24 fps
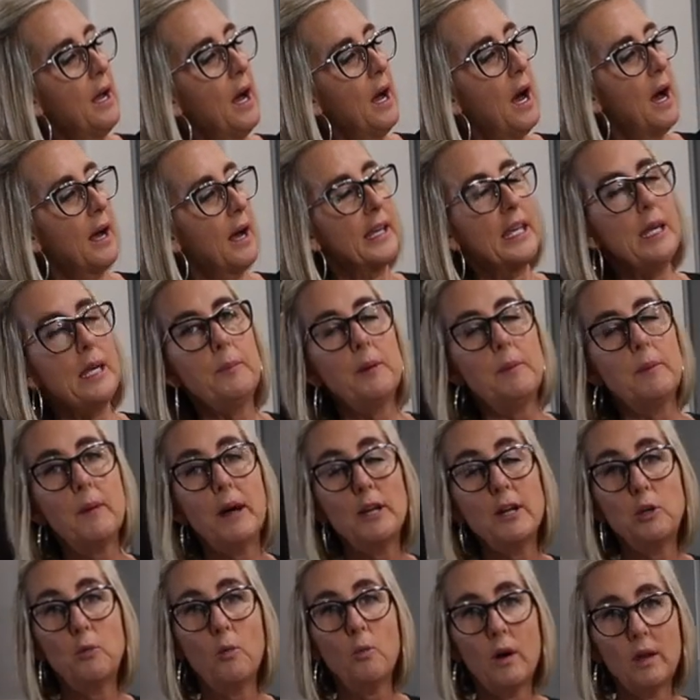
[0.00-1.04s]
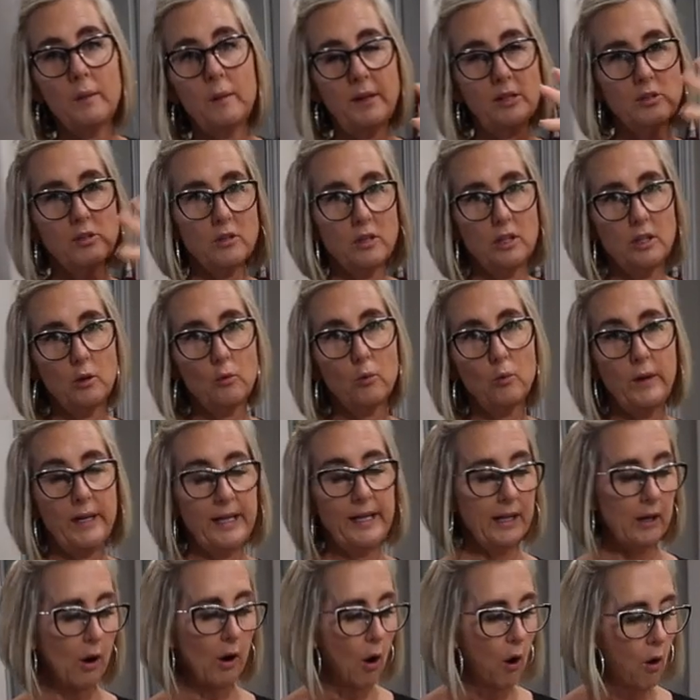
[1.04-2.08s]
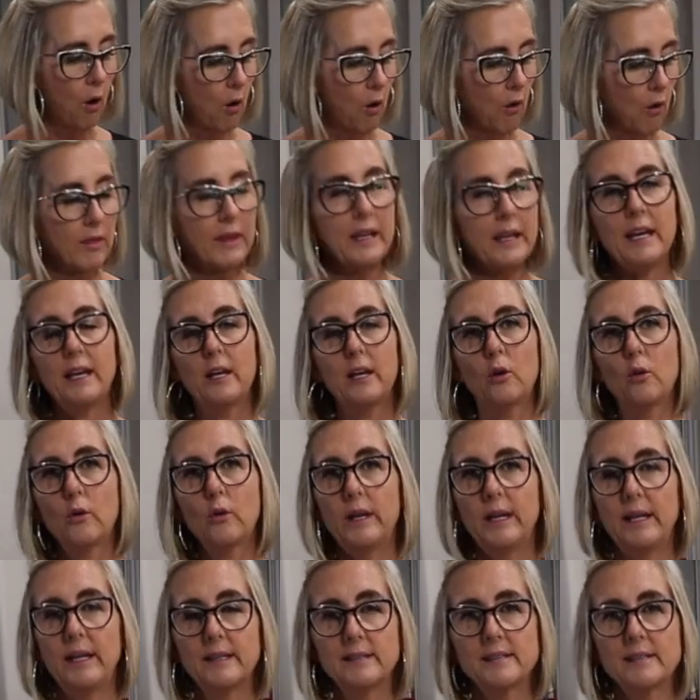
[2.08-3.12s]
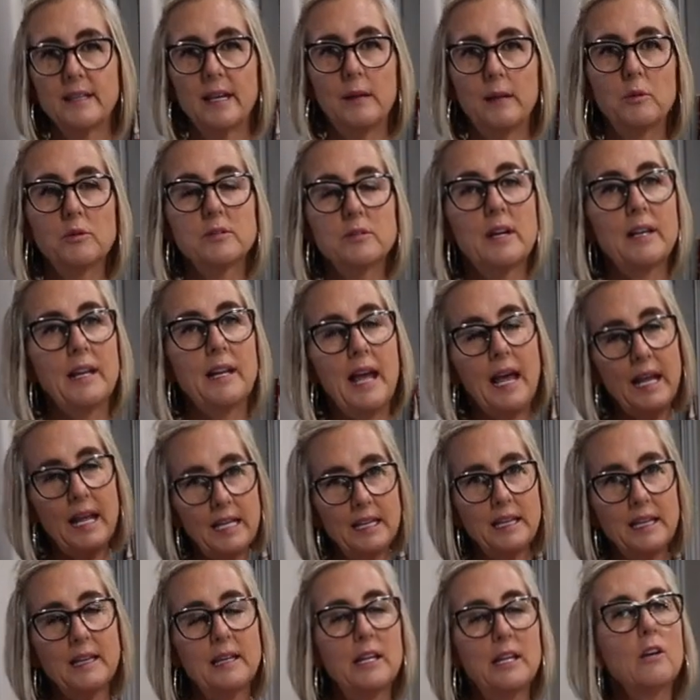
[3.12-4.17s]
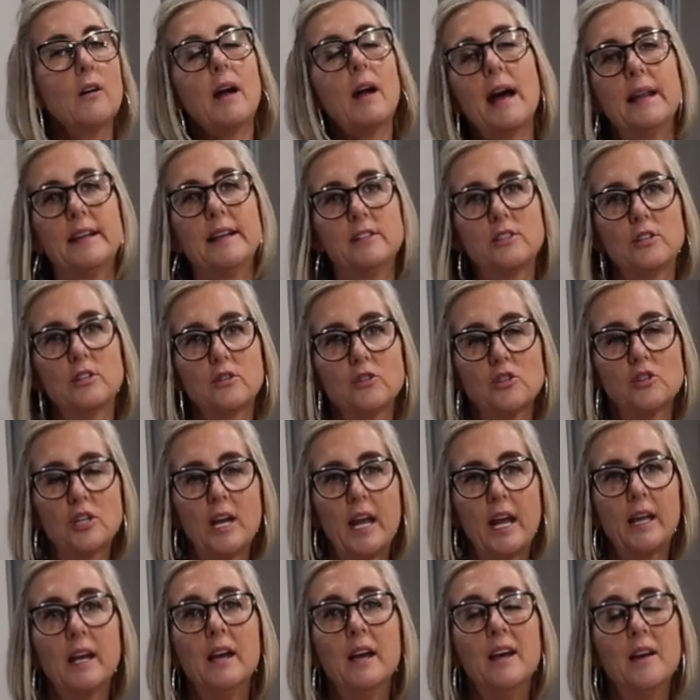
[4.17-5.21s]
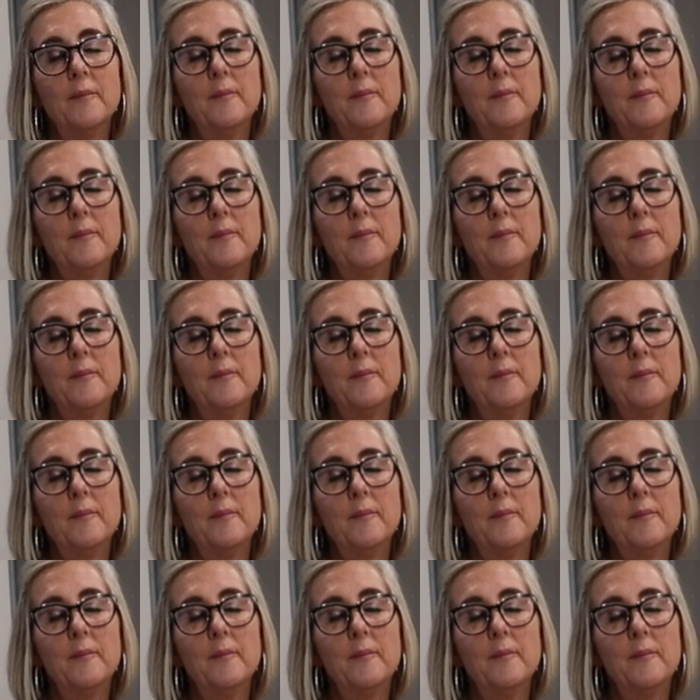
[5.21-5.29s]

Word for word: Uh, keep in mind, you wanna make sure that you're reading all the ingredients labels on anything that you're adding to your shake,